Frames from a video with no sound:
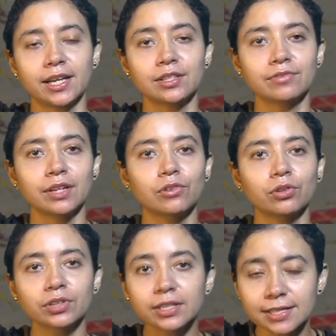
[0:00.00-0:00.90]
As we have
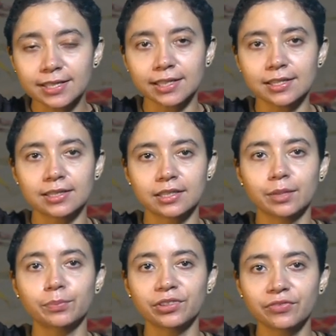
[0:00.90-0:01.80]
already discussed in
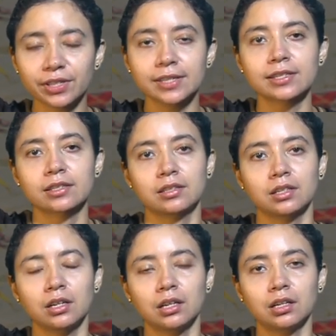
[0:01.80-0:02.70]
a previous
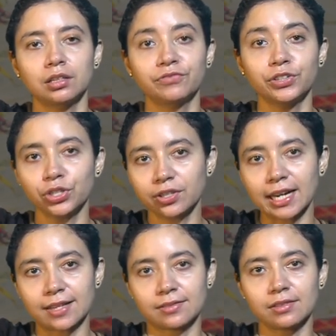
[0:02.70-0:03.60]
uh, video
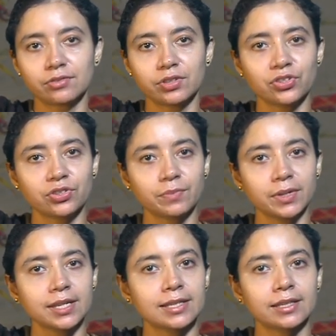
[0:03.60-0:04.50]
classes, traditional
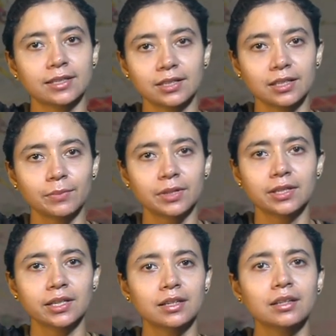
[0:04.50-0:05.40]
media is nothing
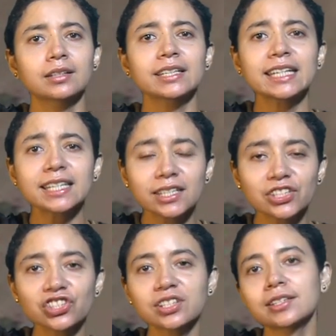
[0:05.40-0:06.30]
but their
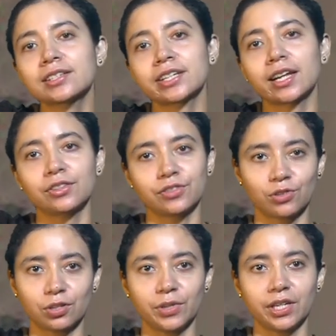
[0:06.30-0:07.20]
indigenous channels
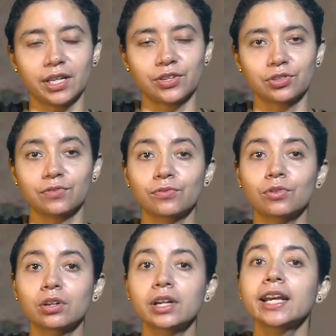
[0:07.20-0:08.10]
of communication
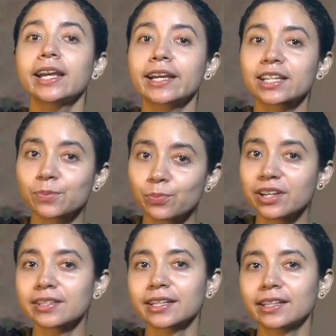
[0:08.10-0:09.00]
for
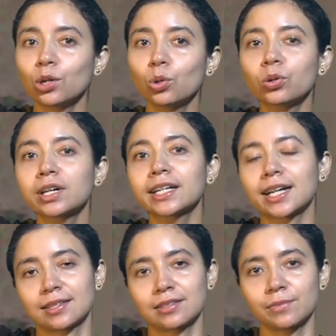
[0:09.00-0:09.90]
expressing the local
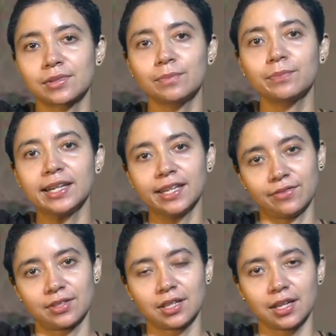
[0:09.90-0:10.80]
customs and
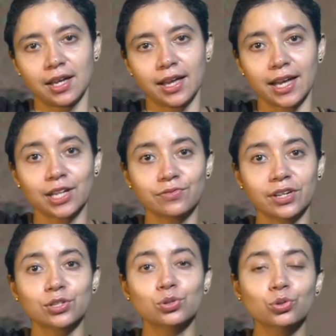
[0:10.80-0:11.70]
beliefs as
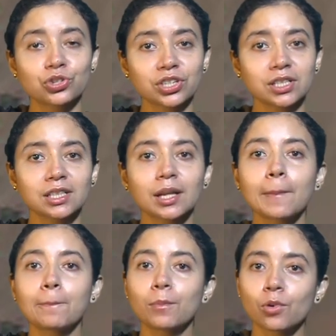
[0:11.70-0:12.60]
well as social,
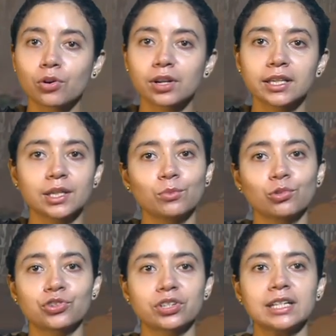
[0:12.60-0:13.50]
moral and
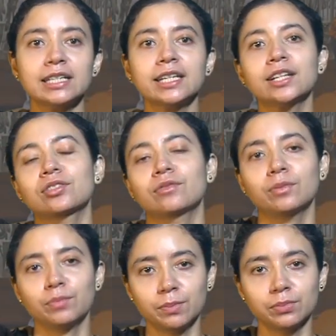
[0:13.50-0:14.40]
emotional needs of
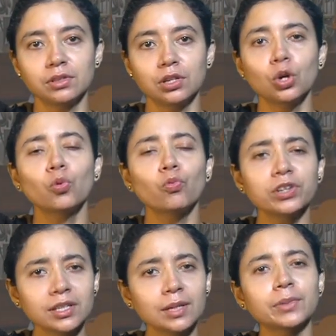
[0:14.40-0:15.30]
the people
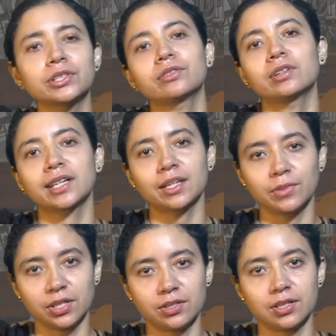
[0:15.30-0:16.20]
within a particular
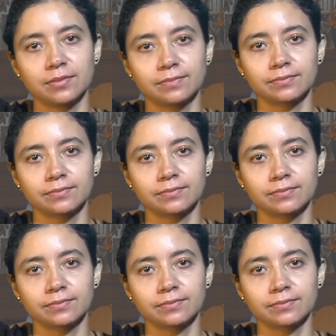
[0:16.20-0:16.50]
community.